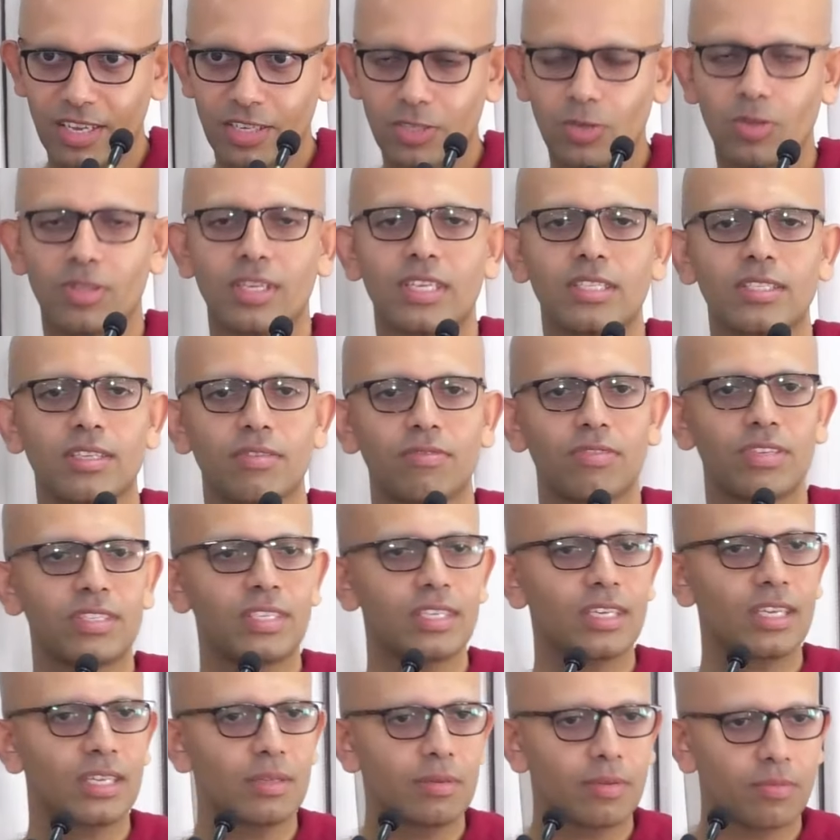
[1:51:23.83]
So there's the
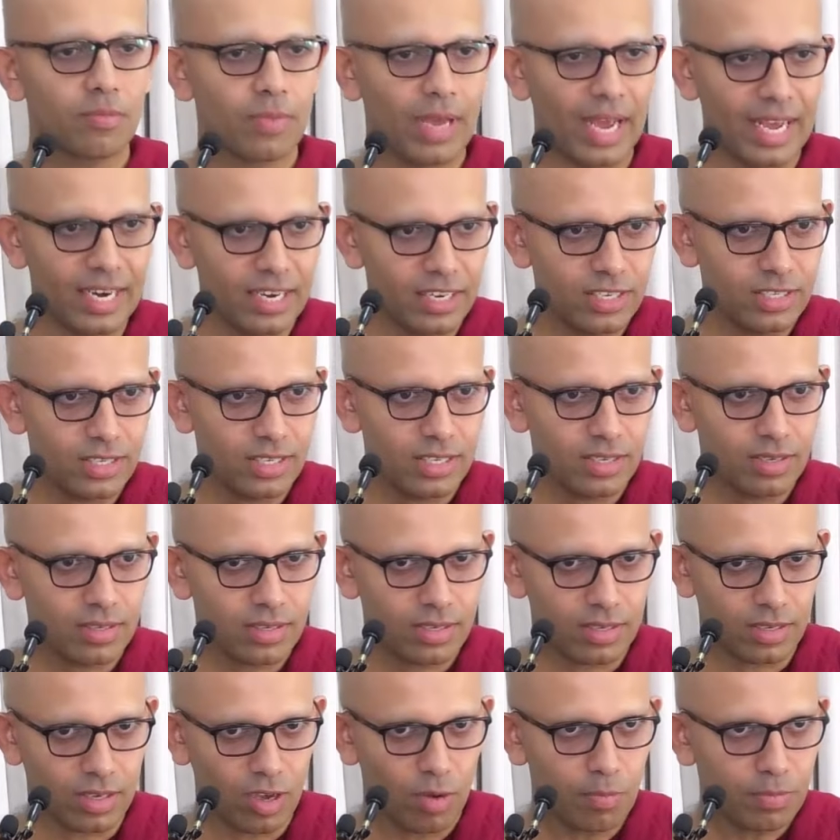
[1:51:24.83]
physical energy,
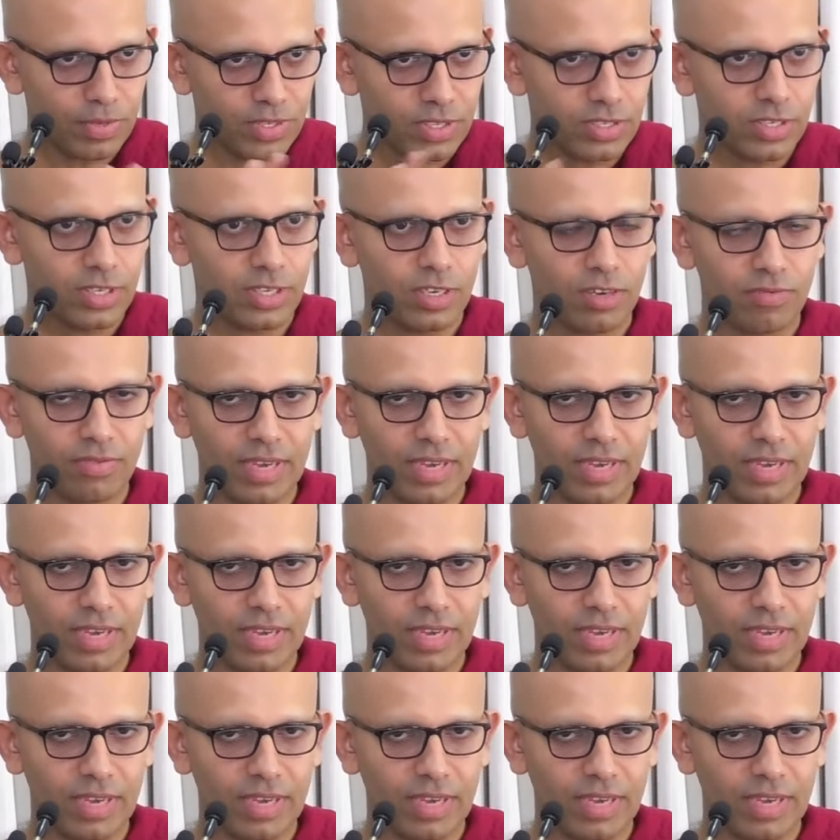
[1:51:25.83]
composition